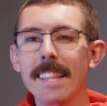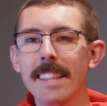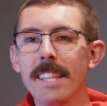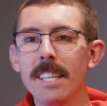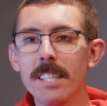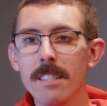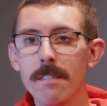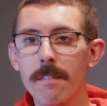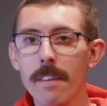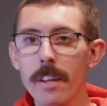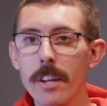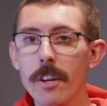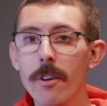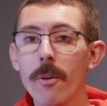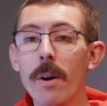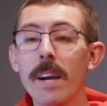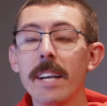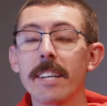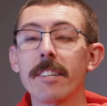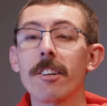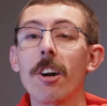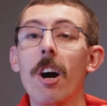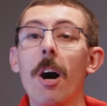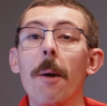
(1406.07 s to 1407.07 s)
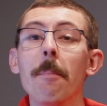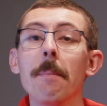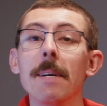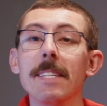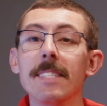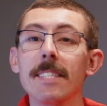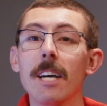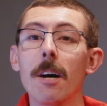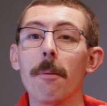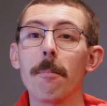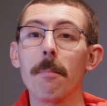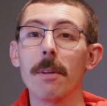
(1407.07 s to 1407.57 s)
this video and comment
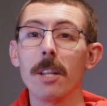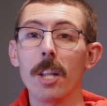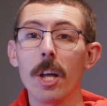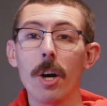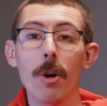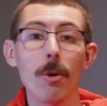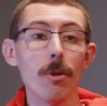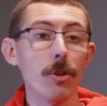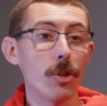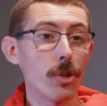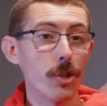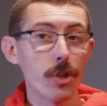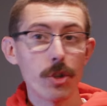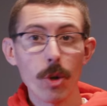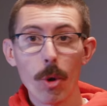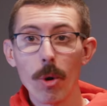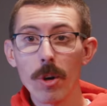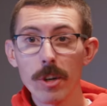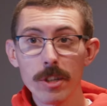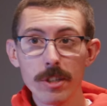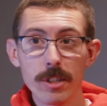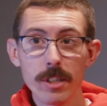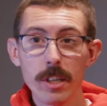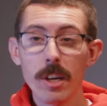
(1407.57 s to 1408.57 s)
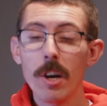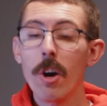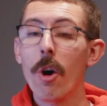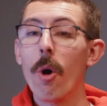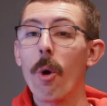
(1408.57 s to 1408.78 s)
down below short